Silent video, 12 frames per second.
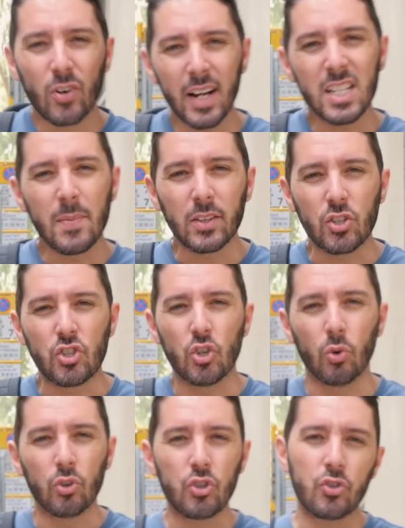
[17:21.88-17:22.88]
crazy about the
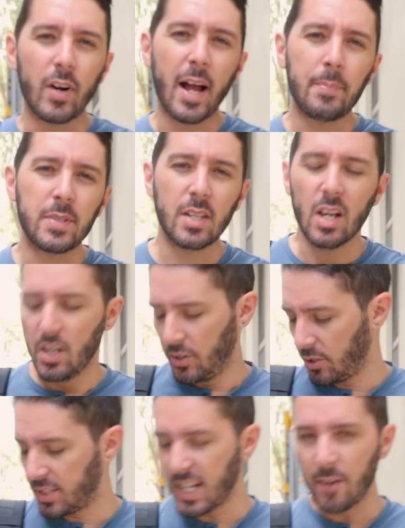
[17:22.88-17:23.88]
shoulder straps.
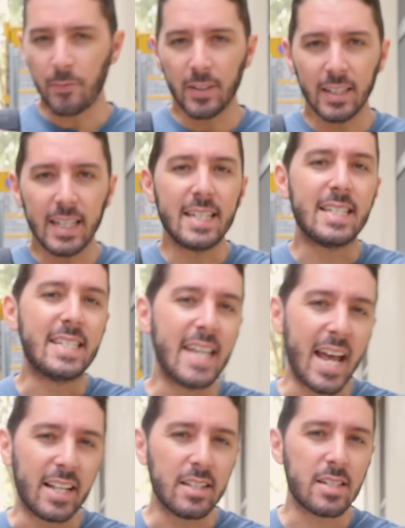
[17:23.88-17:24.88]
They're definitely
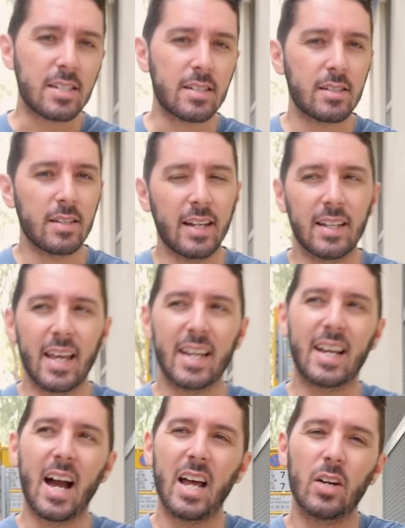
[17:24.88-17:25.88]
dense and
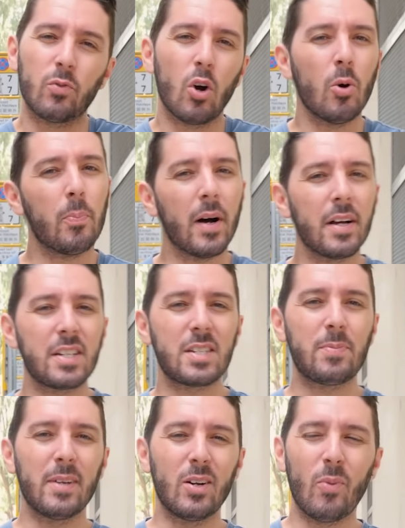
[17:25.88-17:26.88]
like kind of
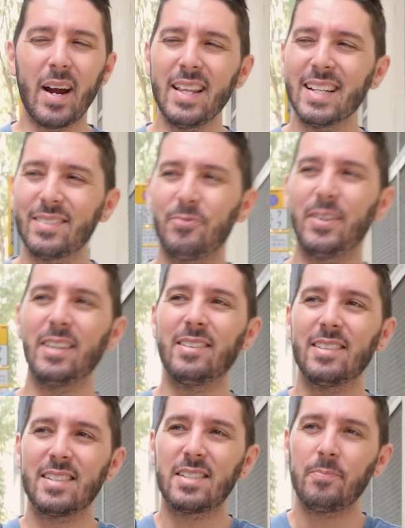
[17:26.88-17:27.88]
robust, but in a way that
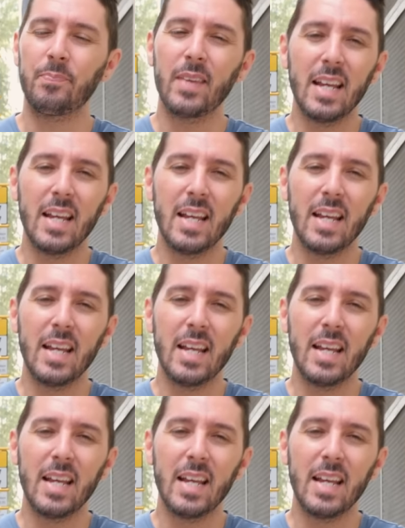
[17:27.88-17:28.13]
feels